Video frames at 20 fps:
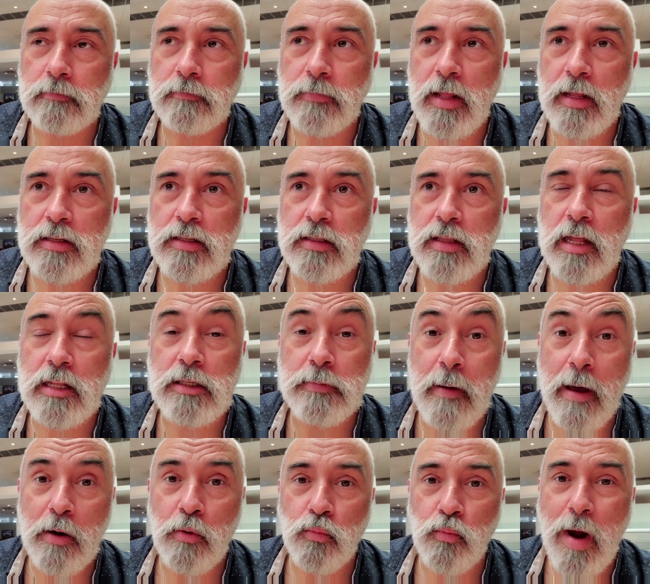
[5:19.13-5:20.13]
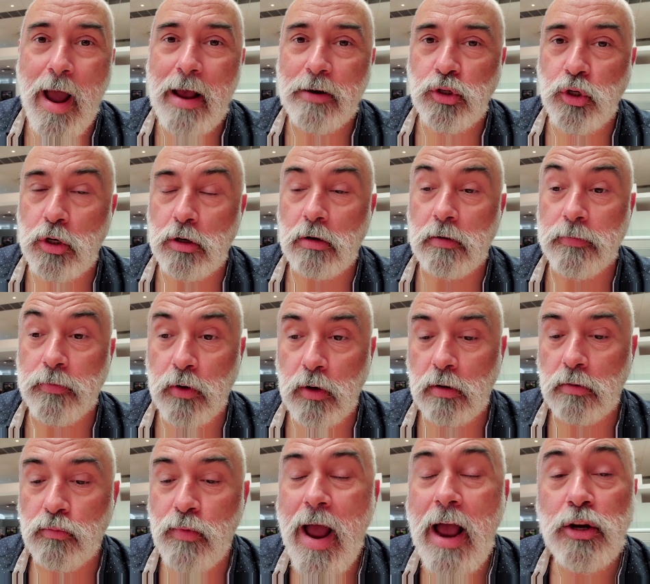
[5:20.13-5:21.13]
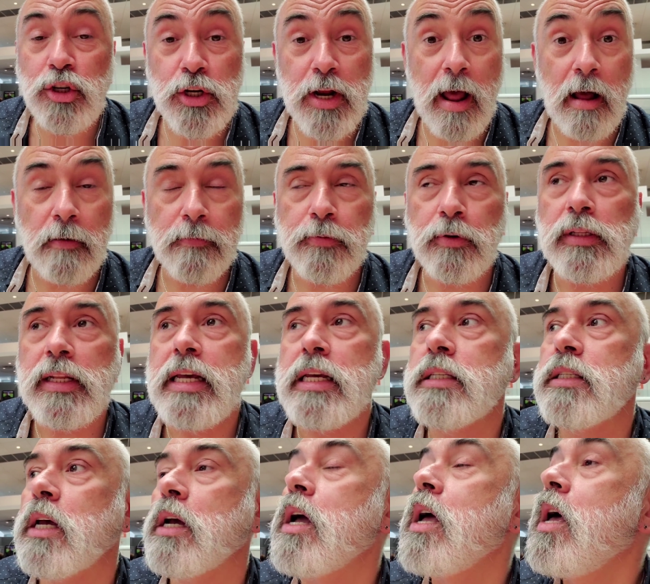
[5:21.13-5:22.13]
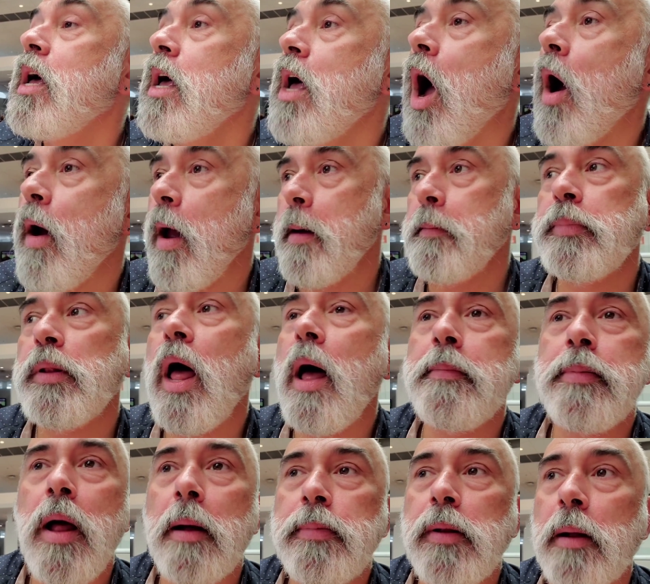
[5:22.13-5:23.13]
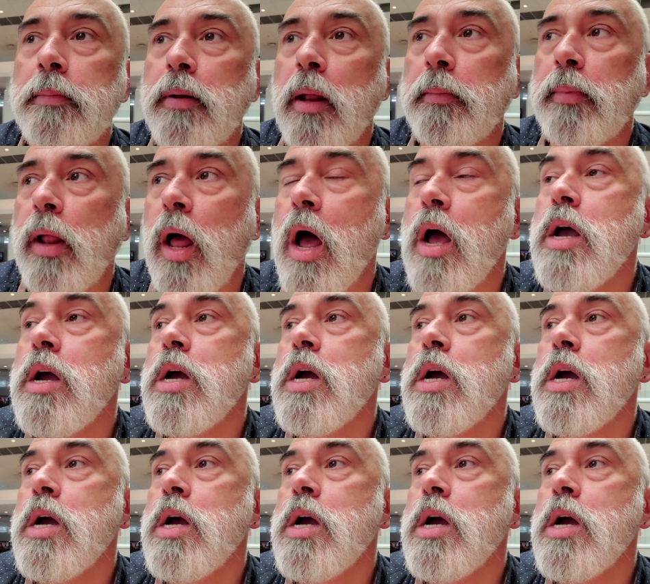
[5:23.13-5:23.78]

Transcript: That's my rationale for leasing. All right, blah blah blah blah blah.